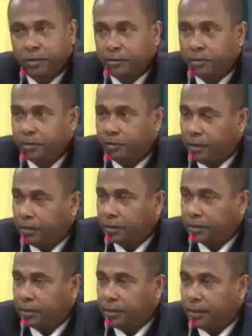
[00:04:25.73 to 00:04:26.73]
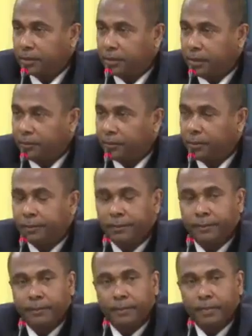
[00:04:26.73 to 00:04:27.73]
listened to your
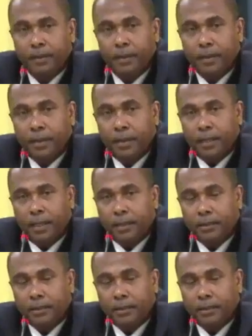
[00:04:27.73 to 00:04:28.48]
suggestions. We have